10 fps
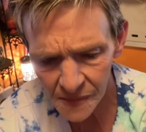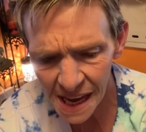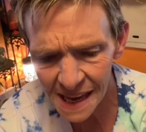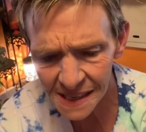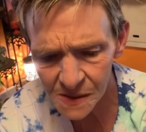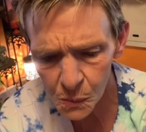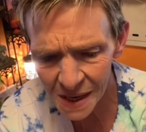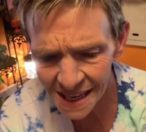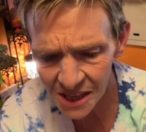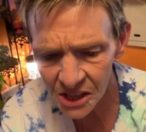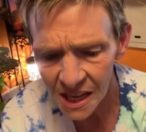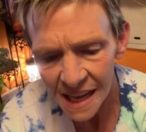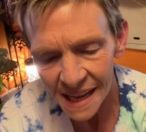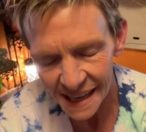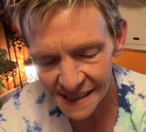as well.
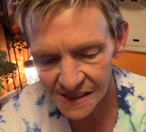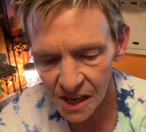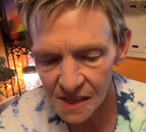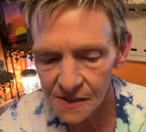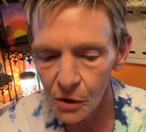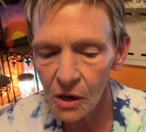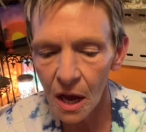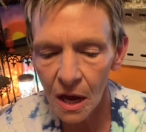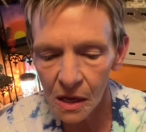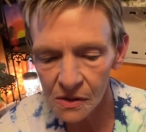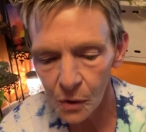It's also called